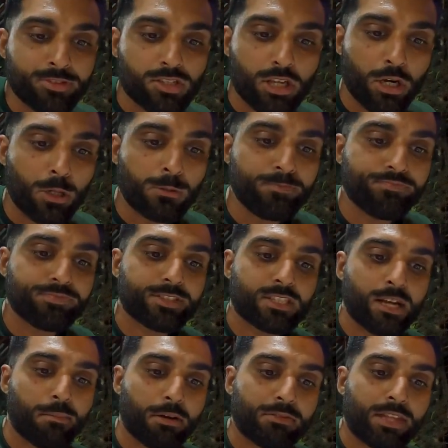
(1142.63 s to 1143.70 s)
So
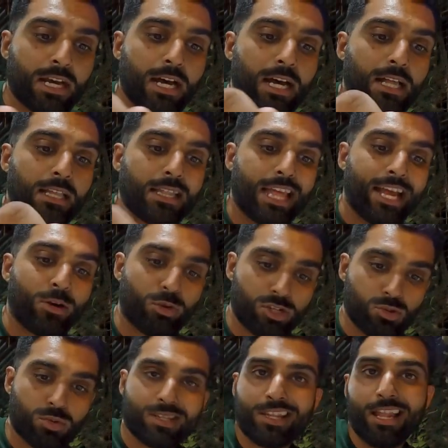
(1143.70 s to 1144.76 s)
some of the
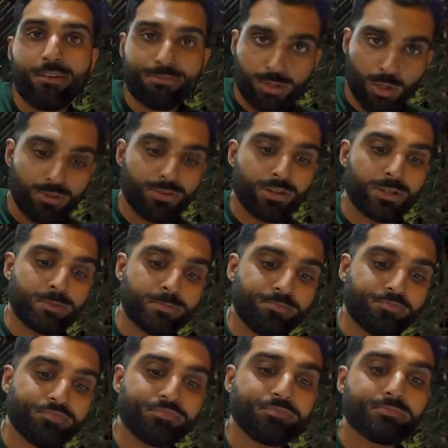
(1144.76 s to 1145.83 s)
language was left over,
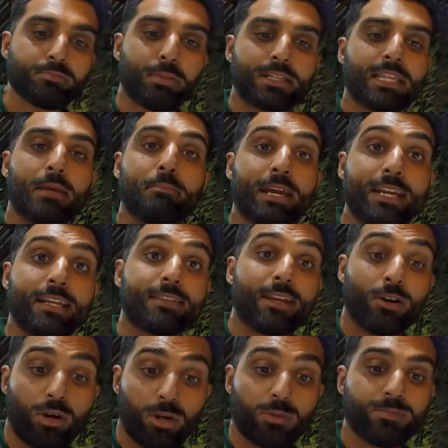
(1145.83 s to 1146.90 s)
but they made it
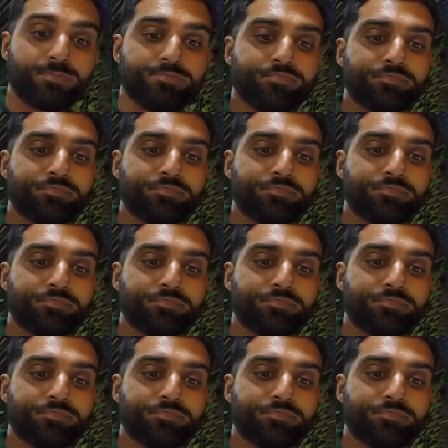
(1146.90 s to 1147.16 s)
their own.